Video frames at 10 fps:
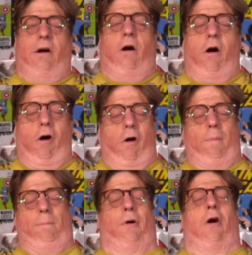
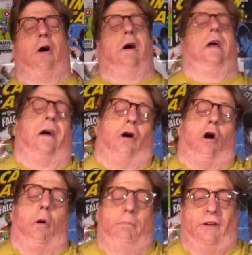Oh boy, I
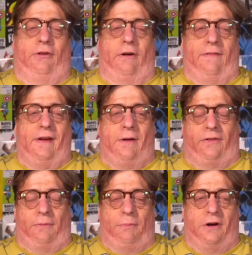hope this review
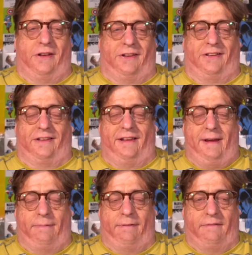doesn't put you to
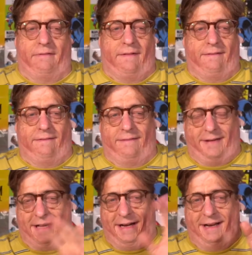sleep.
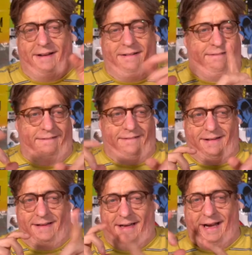Get it?
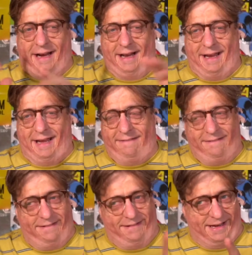Get it?
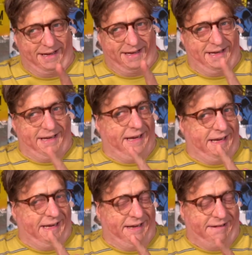
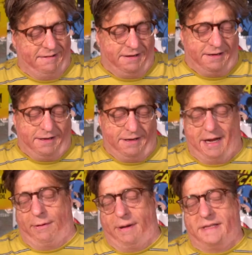Nah.
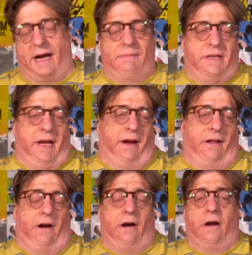Anyways, I'm
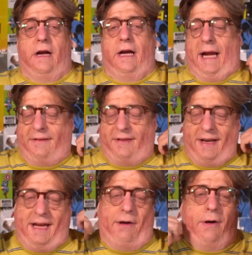Taylor, and
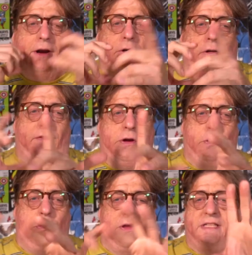today I want to
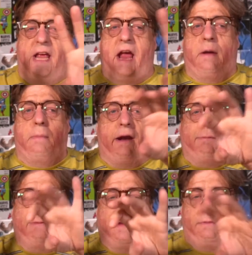review The Sandman,
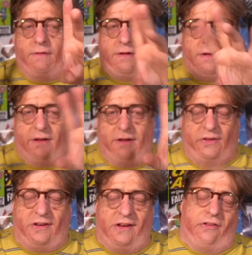
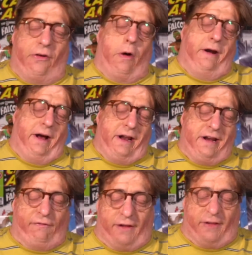Season 1 on
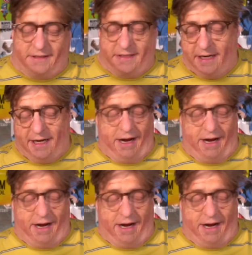Netflix.